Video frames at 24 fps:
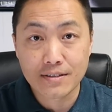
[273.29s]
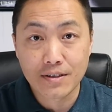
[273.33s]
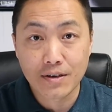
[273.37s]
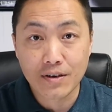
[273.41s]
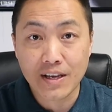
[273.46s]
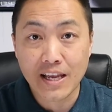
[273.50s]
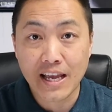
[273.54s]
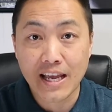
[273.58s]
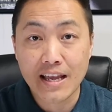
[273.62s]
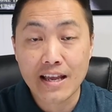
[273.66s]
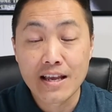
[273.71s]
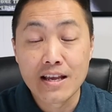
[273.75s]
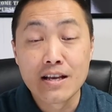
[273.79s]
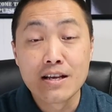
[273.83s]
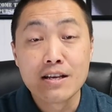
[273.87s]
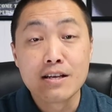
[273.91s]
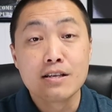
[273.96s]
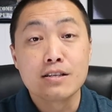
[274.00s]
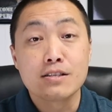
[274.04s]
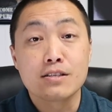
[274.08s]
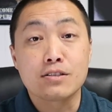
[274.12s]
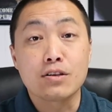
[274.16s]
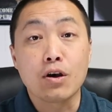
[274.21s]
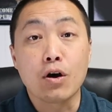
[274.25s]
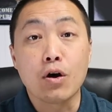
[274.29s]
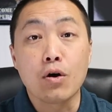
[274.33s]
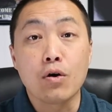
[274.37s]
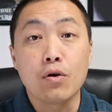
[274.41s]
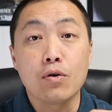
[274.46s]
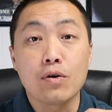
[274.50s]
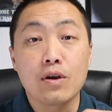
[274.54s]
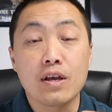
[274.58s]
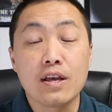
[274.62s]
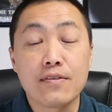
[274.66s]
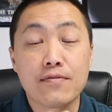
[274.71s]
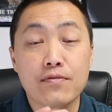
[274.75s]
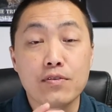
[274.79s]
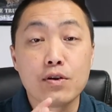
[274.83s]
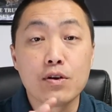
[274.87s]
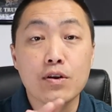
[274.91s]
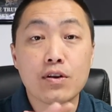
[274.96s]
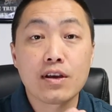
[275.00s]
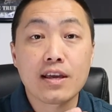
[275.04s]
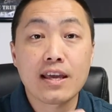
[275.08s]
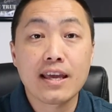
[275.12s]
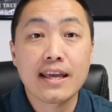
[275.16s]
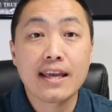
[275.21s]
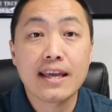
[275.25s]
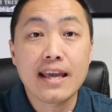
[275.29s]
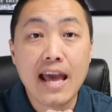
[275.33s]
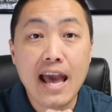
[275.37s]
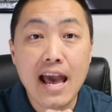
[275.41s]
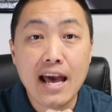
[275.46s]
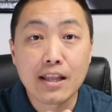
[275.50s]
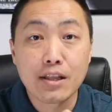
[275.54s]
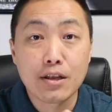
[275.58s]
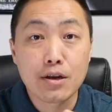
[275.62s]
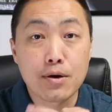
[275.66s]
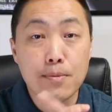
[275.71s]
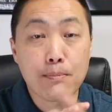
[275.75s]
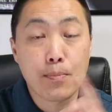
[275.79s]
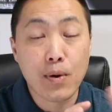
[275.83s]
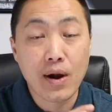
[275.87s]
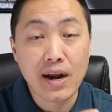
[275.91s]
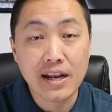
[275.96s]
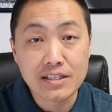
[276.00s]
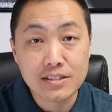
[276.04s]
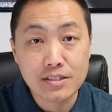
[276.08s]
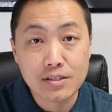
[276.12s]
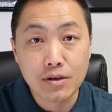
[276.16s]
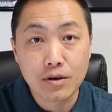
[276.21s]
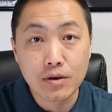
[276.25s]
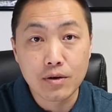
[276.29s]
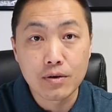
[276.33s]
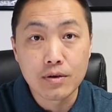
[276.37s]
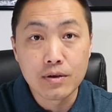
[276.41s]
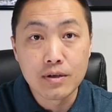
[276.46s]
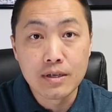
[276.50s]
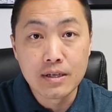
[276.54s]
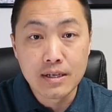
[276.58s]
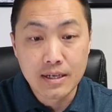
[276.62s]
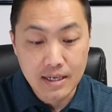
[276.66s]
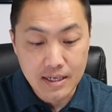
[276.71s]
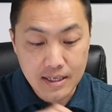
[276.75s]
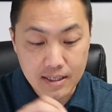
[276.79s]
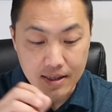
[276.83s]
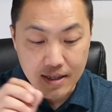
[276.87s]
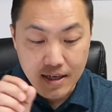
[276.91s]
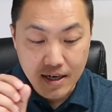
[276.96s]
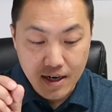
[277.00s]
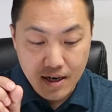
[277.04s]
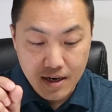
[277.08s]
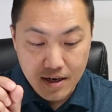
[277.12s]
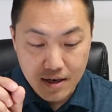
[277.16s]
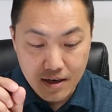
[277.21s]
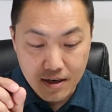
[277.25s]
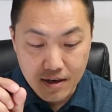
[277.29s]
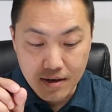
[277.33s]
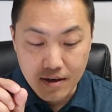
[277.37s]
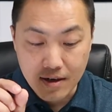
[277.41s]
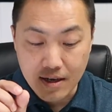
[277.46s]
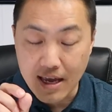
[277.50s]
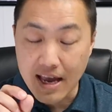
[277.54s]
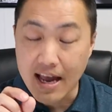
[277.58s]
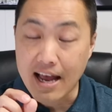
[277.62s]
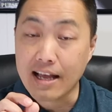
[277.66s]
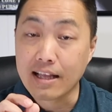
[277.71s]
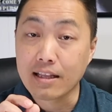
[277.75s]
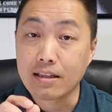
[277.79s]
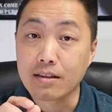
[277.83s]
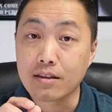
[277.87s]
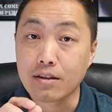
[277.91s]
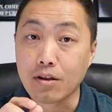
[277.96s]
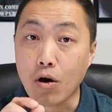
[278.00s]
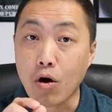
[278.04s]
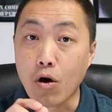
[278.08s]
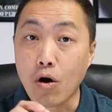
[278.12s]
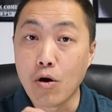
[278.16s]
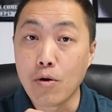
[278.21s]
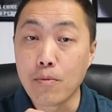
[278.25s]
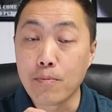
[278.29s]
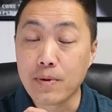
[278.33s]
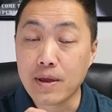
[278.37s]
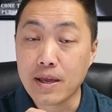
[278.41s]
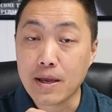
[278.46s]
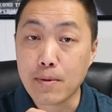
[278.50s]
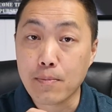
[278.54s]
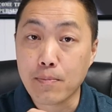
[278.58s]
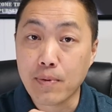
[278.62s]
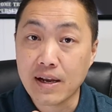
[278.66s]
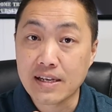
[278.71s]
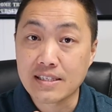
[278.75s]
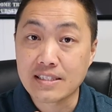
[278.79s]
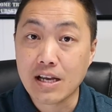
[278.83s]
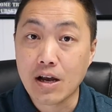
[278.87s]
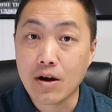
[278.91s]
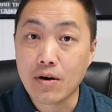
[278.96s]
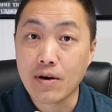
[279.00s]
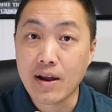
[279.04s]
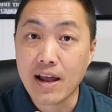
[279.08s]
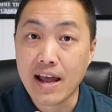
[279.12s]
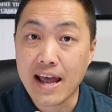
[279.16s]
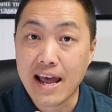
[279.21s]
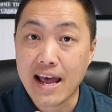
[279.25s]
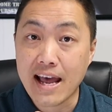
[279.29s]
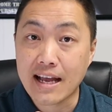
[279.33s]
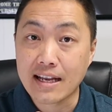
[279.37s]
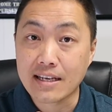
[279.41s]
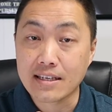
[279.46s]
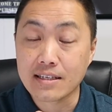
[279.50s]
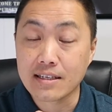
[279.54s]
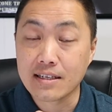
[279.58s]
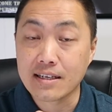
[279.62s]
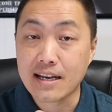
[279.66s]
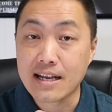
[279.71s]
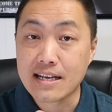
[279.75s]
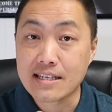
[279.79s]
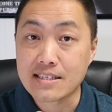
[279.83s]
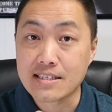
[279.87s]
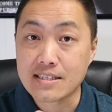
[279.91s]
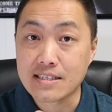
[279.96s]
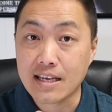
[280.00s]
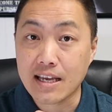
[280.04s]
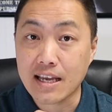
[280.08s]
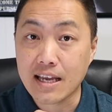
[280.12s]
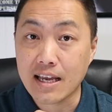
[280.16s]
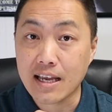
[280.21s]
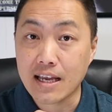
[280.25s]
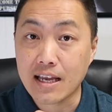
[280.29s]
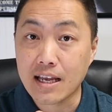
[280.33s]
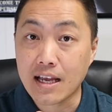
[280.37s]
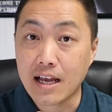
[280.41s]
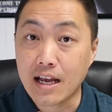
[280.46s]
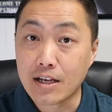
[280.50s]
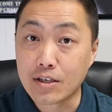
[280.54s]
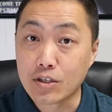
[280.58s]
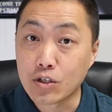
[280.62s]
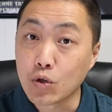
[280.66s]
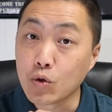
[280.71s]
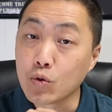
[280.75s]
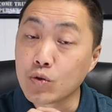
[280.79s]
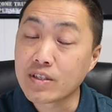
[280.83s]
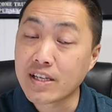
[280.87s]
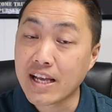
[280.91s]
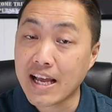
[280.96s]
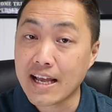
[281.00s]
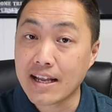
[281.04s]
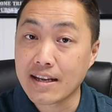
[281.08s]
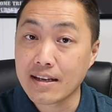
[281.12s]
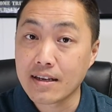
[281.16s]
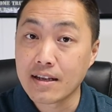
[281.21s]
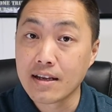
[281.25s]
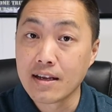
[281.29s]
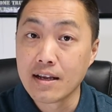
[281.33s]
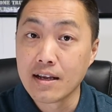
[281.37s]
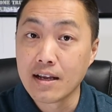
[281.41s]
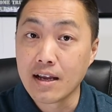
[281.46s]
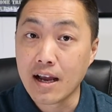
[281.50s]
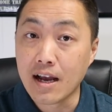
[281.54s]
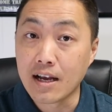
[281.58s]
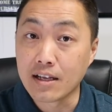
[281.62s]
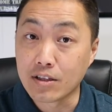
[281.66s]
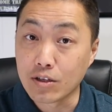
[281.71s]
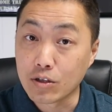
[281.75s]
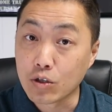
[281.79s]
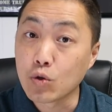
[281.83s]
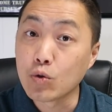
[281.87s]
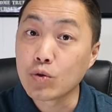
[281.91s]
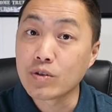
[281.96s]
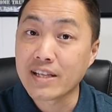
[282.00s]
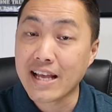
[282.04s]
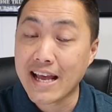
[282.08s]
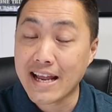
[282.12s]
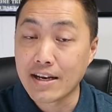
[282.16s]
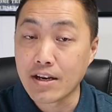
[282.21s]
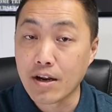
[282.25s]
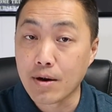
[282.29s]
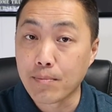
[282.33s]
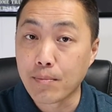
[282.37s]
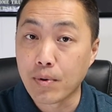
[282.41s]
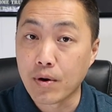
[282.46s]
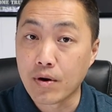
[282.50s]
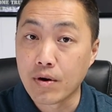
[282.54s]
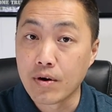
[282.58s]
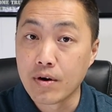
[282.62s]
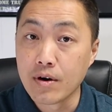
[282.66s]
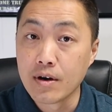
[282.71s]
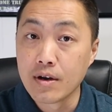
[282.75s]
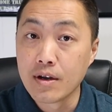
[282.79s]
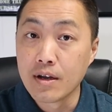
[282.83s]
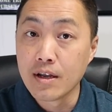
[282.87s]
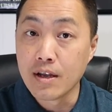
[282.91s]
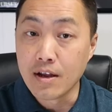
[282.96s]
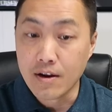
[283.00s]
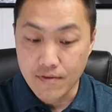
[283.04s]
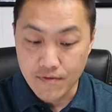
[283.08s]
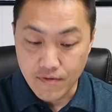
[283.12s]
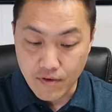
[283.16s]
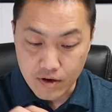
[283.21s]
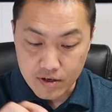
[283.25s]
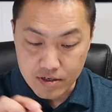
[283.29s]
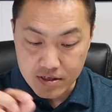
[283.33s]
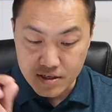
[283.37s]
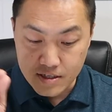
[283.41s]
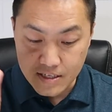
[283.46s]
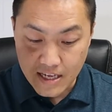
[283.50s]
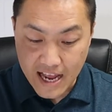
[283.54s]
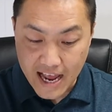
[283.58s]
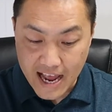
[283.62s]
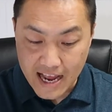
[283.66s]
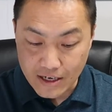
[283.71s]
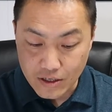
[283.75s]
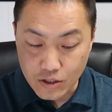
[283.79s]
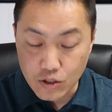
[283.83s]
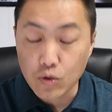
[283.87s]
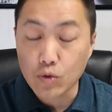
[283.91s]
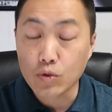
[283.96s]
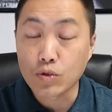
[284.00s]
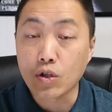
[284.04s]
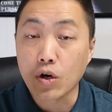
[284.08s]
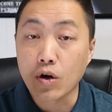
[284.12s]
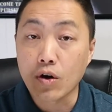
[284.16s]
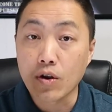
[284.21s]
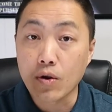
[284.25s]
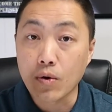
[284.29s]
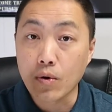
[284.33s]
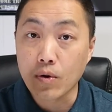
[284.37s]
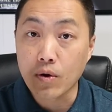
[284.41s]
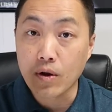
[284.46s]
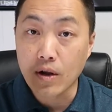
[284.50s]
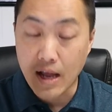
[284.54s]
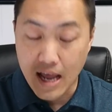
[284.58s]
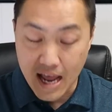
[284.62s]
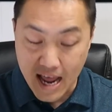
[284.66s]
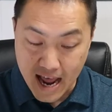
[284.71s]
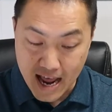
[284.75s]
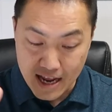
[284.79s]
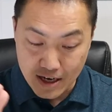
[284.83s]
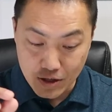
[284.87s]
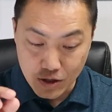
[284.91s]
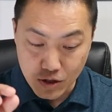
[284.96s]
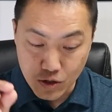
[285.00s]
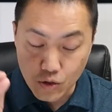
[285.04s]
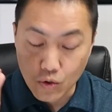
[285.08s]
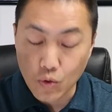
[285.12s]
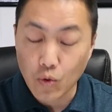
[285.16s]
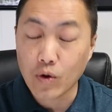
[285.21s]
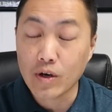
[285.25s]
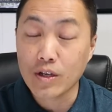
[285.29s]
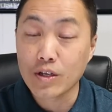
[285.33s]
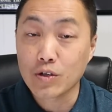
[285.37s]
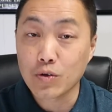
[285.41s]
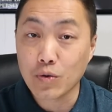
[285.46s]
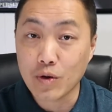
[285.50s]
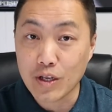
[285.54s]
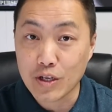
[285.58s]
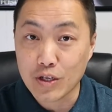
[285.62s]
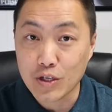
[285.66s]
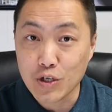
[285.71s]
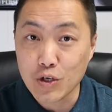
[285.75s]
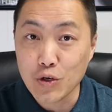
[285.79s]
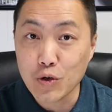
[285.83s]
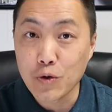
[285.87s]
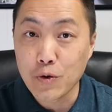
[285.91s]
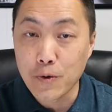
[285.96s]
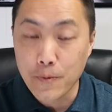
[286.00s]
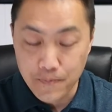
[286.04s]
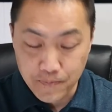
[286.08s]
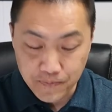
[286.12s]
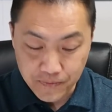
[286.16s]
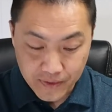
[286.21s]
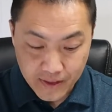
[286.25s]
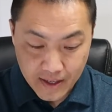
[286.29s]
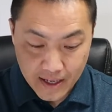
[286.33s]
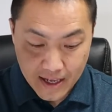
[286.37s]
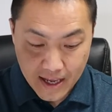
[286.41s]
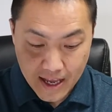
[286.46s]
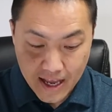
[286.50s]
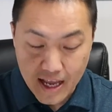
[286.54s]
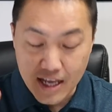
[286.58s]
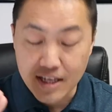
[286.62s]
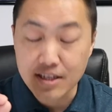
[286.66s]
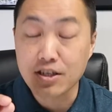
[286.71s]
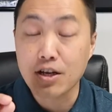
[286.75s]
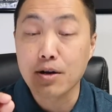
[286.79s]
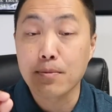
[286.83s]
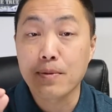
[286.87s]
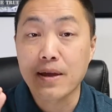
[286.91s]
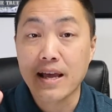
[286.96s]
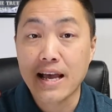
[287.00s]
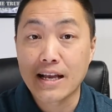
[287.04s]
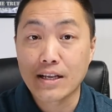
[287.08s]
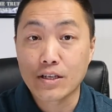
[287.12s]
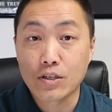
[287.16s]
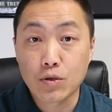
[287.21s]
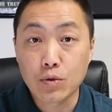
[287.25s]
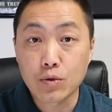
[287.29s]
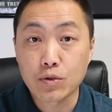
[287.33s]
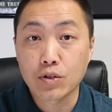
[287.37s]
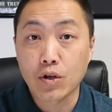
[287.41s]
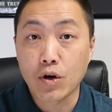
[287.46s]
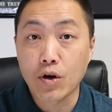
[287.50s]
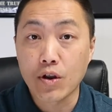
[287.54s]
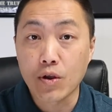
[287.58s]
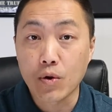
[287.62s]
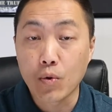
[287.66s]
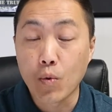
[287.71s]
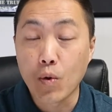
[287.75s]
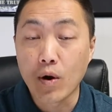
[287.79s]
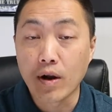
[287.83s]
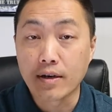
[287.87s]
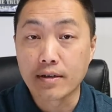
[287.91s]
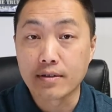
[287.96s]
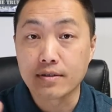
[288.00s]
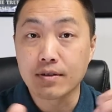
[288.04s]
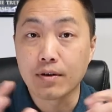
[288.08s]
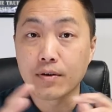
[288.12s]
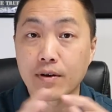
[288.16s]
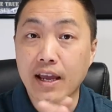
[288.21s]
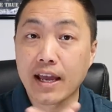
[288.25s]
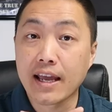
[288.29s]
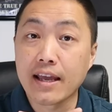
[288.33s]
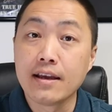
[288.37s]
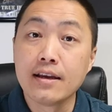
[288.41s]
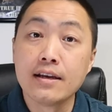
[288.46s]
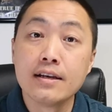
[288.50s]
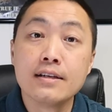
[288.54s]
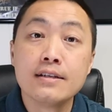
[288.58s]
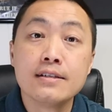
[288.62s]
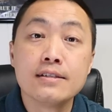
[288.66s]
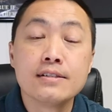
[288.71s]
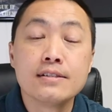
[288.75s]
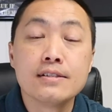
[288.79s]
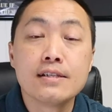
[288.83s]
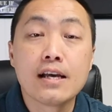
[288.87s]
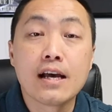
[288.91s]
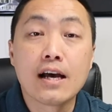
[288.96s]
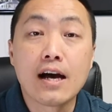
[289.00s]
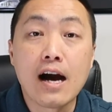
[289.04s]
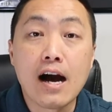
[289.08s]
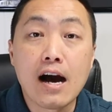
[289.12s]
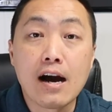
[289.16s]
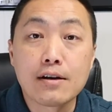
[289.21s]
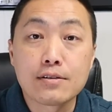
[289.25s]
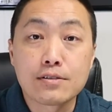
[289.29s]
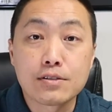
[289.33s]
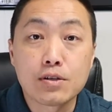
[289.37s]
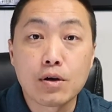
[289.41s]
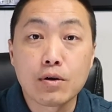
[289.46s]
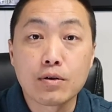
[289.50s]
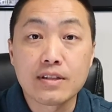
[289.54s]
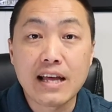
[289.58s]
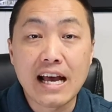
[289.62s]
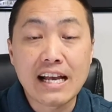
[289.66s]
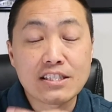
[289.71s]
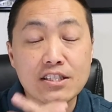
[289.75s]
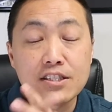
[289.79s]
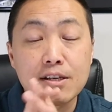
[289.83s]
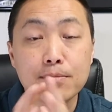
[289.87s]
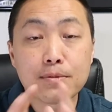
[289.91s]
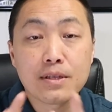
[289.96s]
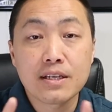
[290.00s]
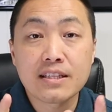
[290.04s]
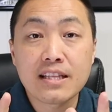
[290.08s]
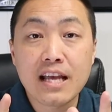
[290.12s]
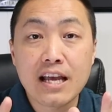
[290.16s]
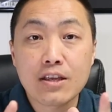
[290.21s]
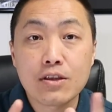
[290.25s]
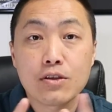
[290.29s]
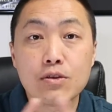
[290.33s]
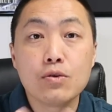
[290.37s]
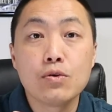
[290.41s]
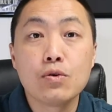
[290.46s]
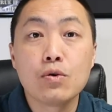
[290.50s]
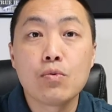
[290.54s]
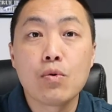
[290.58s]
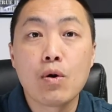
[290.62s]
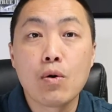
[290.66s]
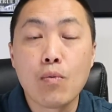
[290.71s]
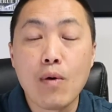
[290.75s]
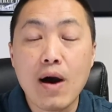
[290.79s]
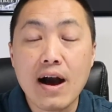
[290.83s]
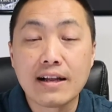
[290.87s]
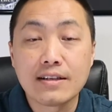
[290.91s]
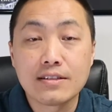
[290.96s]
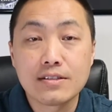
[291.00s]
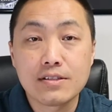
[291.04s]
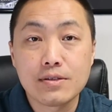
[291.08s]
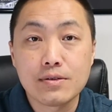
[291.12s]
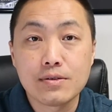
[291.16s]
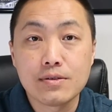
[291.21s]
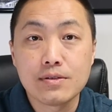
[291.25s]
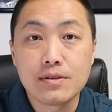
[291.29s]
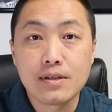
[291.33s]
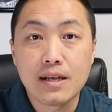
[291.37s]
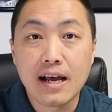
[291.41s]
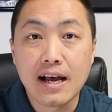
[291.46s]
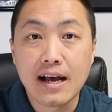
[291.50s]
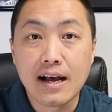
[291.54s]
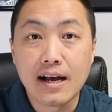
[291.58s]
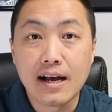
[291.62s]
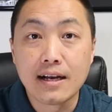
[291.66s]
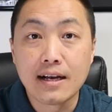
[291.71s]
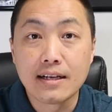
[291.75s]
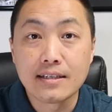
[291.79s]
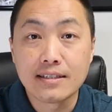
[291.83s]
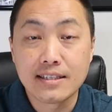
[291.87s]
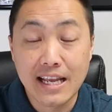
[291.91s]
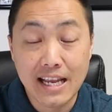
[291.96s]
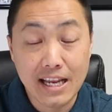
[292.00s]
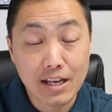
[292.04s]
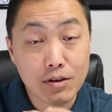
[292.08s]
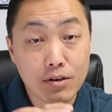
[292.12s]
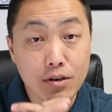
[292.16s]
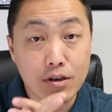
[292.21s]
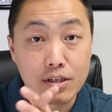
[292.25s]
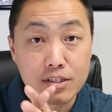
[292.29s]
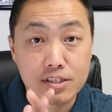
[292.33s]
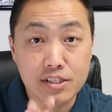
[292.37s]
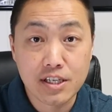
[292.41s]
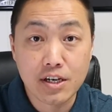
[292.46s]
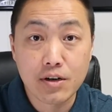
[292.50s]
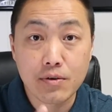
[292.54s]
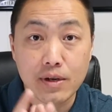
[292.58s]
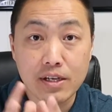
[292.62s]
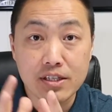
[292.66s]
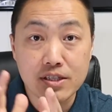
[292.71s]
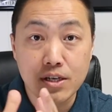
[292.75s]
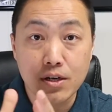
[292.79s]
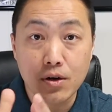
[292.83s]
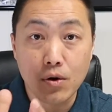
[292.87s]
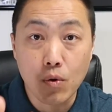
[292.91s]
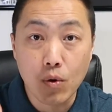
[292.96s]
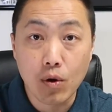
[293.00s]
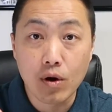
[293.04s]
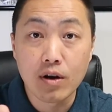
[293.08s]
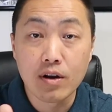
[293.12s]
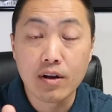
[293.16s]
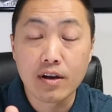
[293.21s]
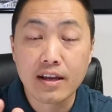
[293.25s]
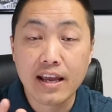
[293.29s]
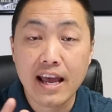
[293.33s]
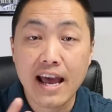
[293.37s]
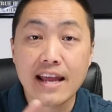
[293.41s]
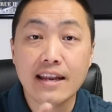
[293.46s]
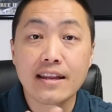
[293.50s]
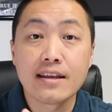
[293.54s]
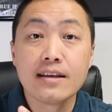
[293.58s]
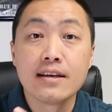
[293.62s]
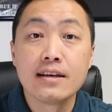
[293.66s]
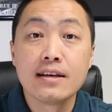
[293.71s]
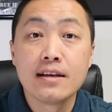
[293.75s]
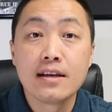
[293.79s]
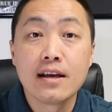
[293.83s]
Okay, so if you're looking at an appraisal, they're gonna look at the home being appraised out at, let's say, 210, the 210 number, versus at 230 at 2022, it's gonna be at 231. Okay, so that's something that you will want to take into consideration or look at.